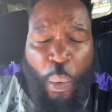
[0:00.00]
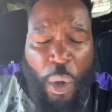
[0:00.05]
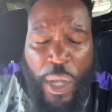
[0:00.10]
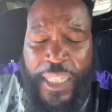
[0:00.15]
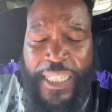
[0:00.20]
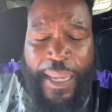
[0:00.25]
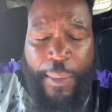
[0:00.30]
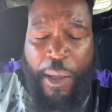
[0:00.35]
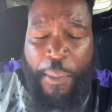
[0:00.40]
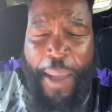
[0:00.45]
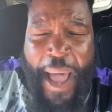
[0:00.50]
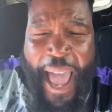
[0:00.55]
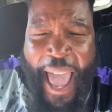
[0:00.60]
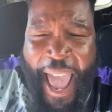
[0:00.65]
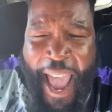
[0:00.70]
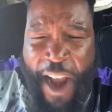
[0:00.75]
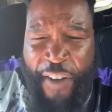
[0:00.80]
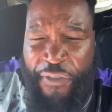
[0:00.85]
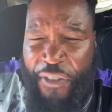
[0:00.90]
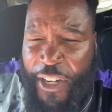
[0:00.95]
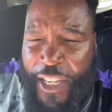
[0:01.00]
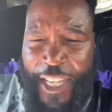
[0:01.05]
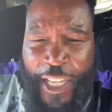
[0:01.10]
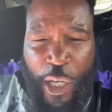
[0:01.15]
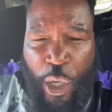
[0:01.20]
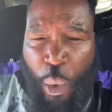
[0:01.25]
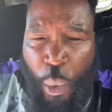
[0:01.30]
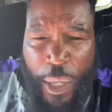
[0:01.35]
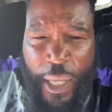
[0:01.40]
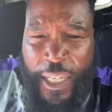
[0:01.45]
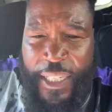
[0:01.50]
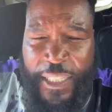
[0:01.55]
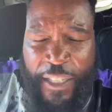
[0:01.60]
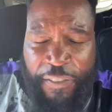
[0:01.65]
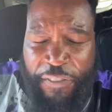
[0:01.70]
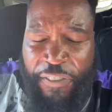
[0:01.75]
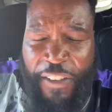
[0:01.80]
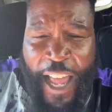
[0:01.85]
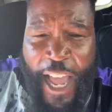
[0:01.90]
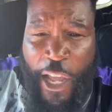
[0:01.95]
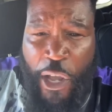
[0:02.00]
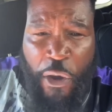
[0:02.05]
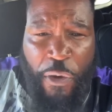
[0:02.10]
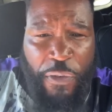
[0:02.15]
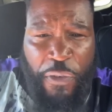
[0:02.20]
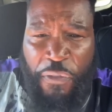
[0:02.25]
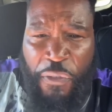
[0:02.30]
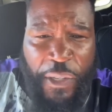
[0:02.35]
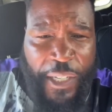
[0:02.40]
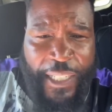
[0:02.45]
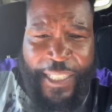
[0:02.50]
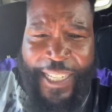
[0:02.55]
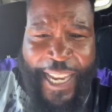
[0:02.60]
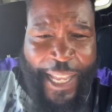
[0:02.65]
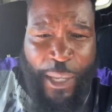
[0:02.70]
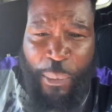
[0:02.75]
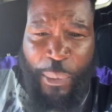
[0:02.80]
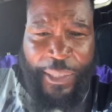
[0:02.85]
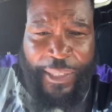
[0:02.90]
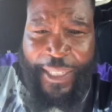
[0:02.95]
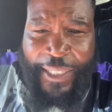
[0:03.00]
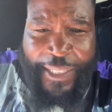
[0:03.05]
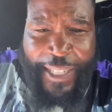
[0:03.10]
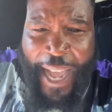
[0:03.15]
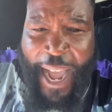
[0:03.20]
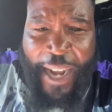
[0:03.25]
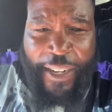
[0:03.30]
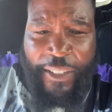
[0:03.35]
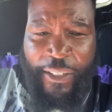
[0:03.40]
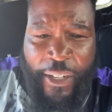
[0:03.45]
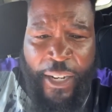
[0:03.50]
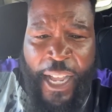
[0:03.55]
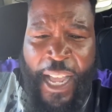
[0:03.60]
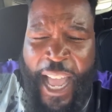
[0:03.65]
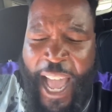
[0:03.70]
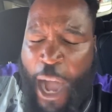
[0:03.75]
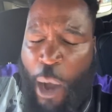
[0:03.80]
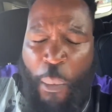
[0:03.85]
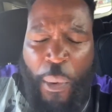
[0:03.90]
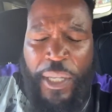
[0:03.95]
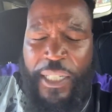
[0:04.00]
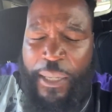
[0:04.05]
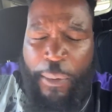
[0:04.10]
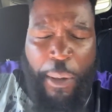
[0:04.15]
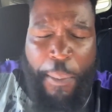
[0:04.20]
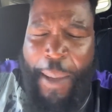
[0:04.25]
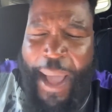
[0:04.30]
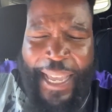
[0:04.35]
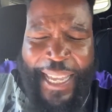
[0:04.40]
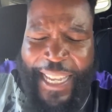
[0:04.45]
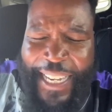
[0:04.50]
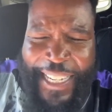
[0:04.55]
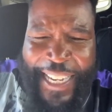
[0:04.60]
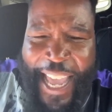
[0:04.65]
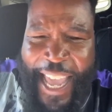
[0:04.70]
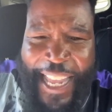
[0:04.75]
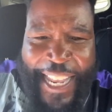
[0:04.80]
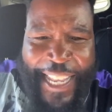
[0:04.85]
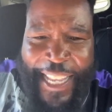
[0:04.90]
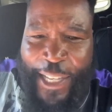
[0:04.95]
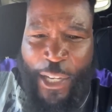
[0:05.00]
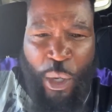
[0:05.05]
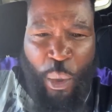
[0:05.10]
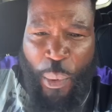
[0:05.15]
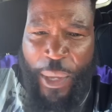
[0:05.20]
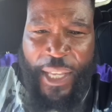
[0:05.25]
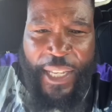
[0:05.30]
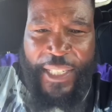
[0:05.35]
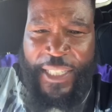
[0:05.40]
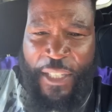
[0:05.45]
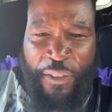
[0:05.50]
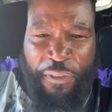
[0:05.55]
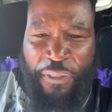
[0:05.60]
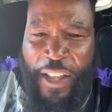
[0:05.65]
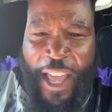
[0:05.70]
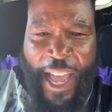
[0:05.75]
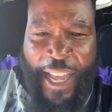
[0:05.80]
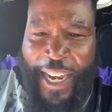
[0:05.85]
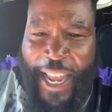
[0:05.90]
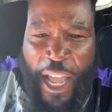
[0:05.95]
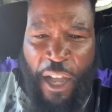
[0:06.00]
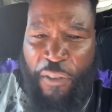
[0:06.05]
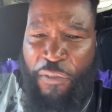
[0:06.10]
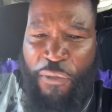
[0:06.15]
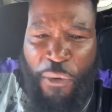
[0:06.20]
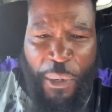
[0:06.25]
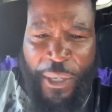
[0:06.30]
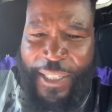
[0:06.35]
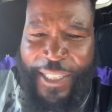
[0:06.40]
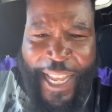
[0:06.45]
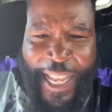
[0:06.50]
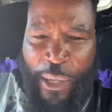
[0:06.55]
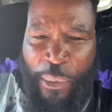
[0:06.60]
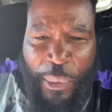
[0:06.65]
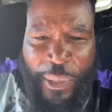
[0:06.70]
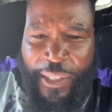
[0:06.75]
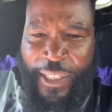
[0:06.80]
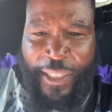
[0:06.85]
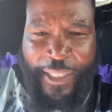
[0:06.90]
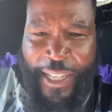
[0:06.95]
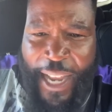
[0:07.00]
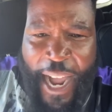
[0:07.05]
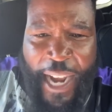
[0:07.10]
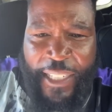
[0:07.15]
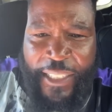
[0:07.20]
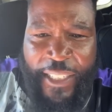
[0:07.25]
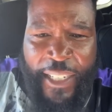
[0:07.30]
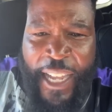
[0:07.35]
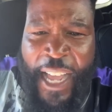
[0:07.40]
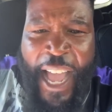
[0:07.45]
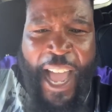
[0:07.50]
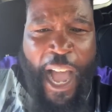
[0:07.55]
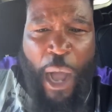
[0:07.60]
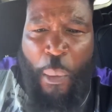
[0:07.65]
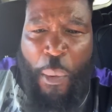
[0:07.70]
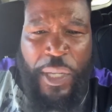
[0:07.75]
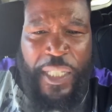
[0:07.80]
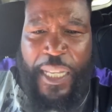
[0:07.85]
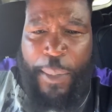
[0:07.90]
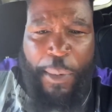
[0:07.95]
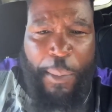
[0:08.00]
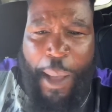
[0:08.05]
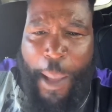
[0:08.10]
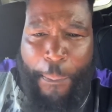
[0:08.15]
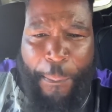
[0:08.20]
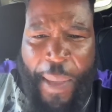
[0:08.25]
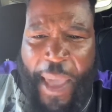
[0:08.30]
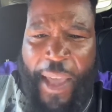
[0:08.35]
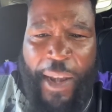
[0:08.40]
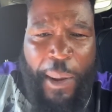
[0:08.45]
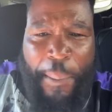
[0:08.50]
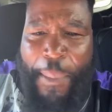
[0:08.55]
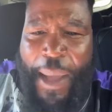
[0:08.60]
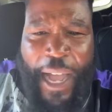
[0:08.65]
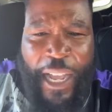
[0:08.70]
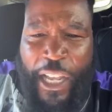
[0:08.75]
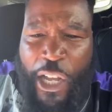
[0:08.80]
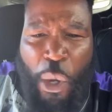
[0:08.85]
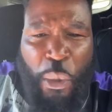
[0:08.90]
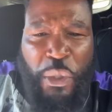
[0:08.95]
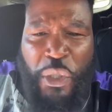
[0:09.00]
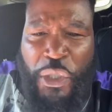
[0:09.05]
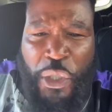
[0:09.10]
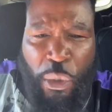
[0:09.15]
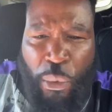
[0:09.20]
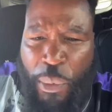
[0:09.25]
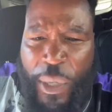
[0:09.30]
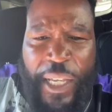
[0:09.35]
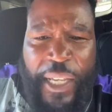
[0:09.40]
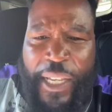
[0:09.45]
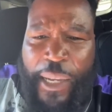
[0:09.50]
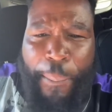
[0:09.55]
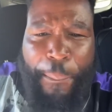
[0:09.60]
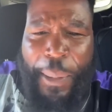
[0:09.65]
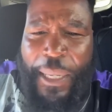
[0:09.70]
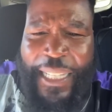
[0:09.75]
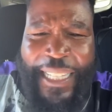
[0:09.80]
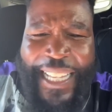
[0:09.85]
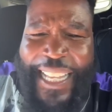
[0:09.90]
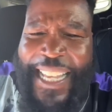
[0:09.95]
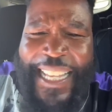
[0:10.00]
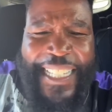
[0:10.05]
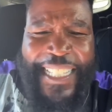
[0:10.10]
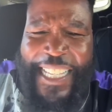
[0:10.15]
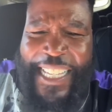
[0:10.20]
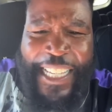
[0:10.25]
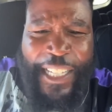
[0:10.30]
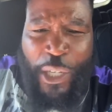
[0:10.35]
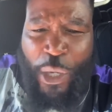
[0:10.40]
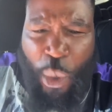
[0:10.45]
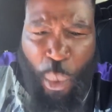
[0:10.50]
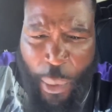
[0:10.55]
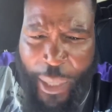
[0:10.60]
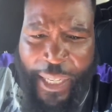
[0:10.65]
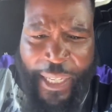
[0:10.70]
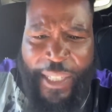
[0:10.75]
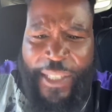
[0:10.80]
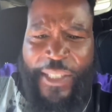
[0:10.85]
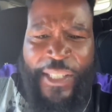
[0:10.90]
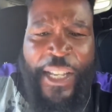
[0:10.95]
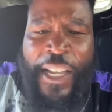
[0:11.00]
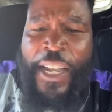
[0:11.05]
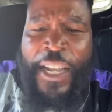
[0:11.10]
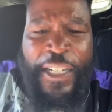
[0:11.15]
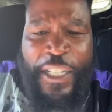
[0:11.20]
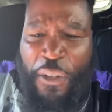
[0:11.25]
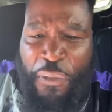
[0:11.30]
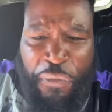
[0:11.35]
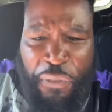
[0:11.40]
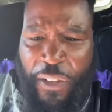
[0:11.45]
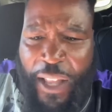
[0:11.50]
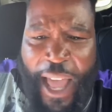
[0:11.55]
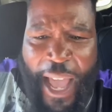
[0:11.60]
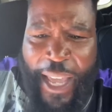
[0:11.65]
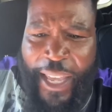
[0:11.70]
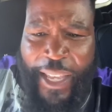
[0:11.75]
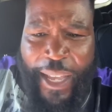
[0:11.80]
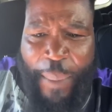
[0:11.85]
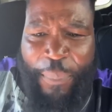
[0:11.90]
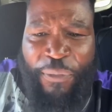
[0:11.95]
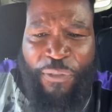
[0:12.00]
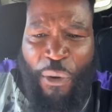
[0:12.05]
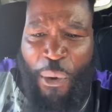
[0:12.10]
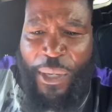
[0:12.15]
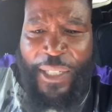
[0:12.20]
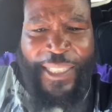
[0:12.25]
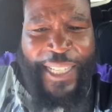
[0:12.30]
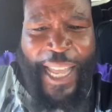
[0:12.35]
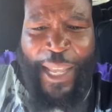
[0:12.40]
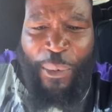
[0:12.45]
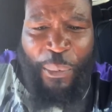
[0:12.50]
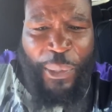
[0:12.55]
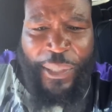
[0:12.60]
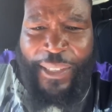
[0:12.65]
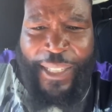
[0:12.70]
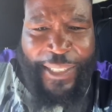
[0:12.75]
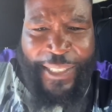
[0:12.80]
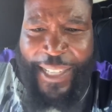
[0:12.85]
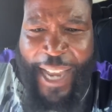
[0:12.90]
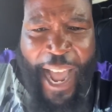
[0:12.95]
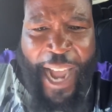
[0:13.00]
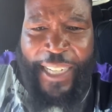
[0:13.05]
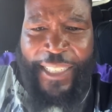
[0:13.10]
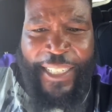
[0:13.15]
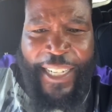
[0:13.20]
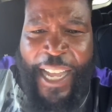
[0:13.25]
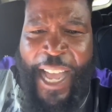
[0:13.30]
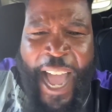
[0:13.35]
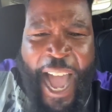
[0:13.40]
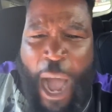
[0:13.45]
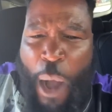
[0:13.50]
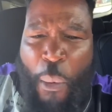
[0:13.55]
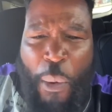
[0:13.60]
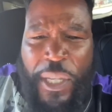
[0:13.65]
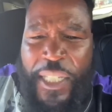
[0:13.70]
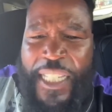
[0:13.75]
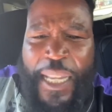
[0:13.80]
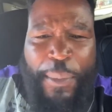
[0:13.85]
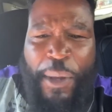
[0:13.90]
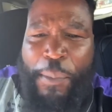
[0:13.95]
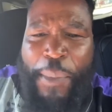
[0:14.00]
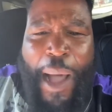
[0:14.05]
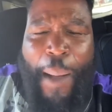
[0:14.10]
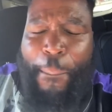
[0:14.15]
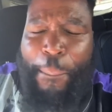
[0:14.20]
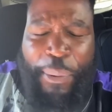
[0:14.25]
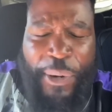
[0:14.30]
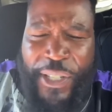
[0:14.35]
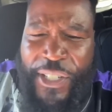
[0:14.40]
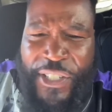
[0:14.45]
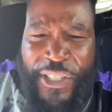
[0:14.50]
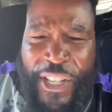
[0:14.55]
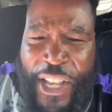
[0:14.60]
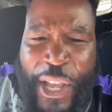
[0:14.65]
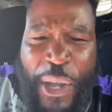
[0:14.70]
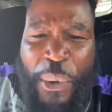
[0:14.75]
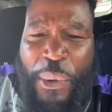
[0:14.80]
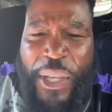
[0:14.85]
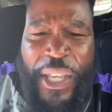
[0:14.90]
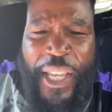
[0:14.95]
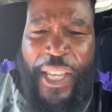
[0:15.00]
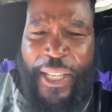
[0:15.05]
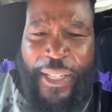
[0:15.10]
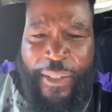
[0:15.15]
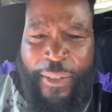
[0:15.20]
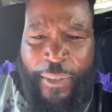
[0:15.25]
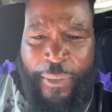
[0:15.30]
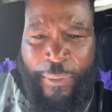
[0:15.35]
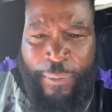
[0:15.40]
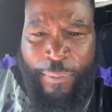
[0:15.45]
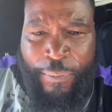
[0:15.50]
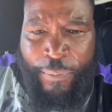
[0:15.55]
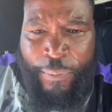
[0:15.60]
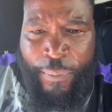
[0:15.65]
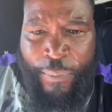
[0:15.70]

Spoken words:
I want some of my African queens to fly over for the date with the doctor. I want some of my Canadian queens to fly down for a date with the doctor. I want some of my Panama, Costa Rica, Belizean queens to fly up for a date with the doctor. I want some of my Brazilian